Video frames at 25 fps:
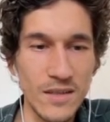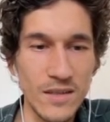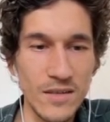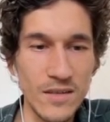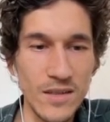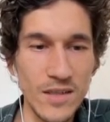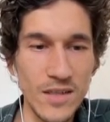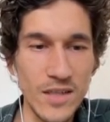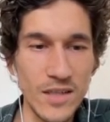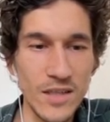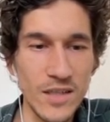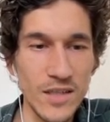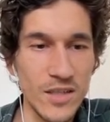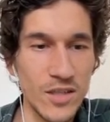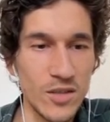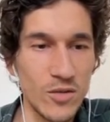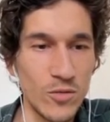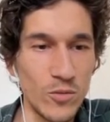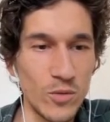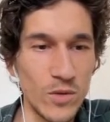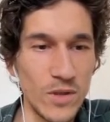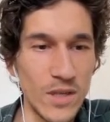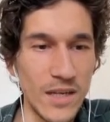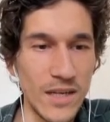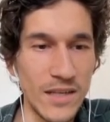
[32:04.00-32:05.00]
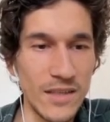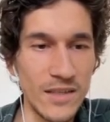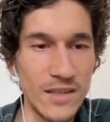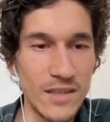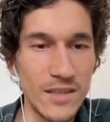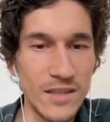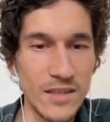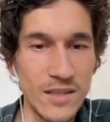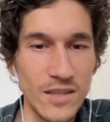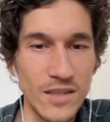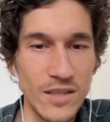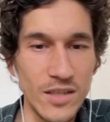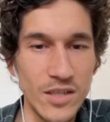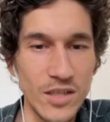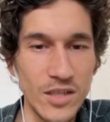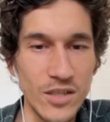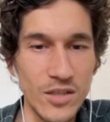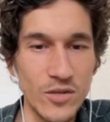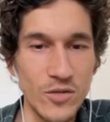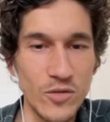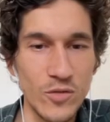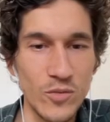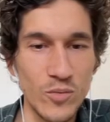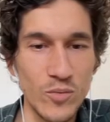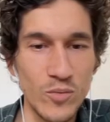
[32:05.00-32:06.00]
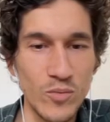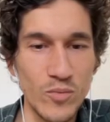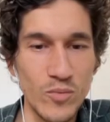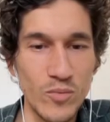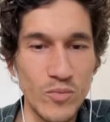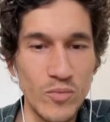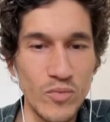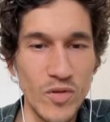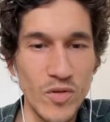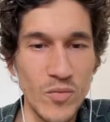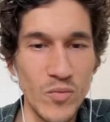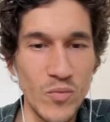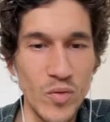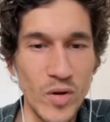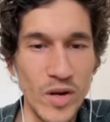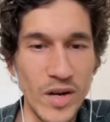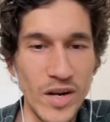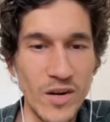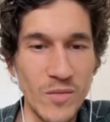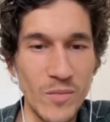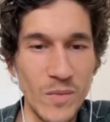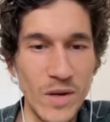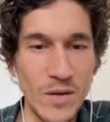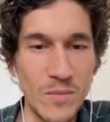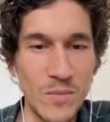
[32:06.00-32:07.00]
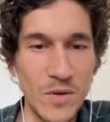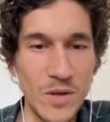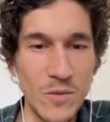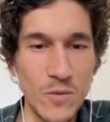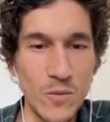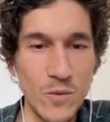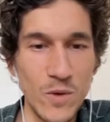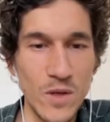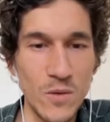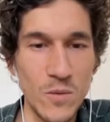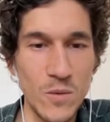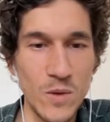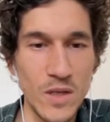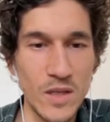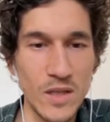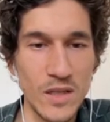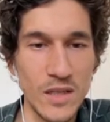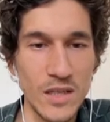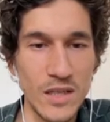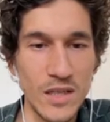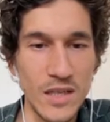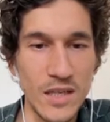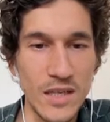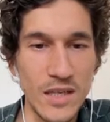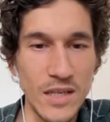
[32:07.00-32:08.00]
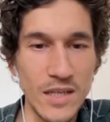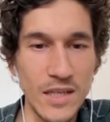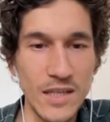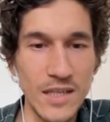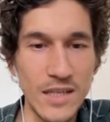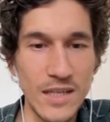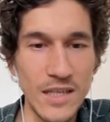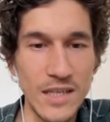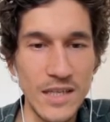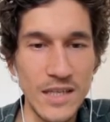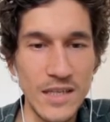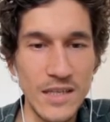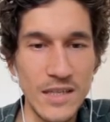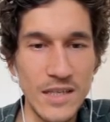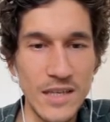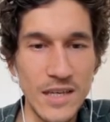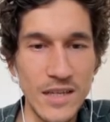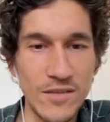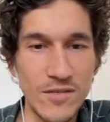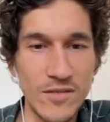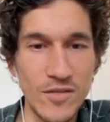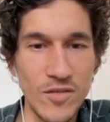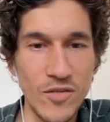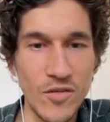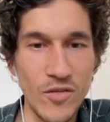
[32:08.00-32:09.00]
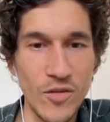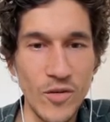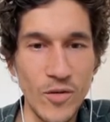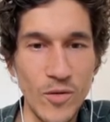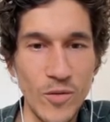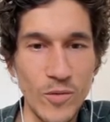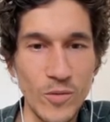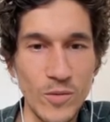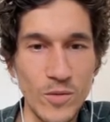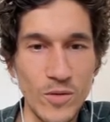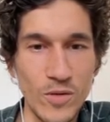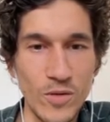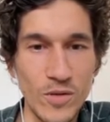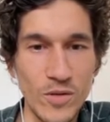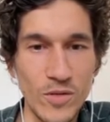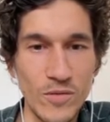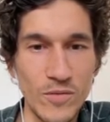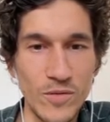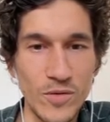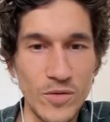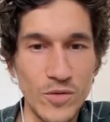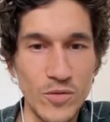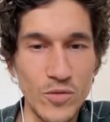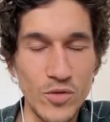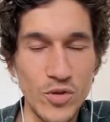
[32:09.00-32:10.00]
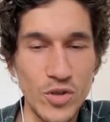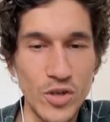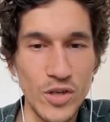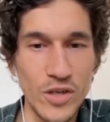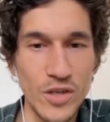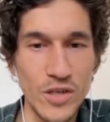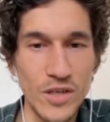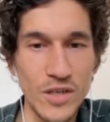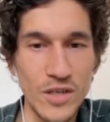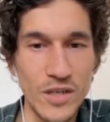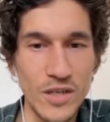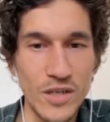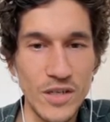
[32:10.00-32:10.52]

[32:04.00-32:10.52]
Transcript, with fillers: Yeah, let's do that. Just to prepare. Maybe we will need that road in the future.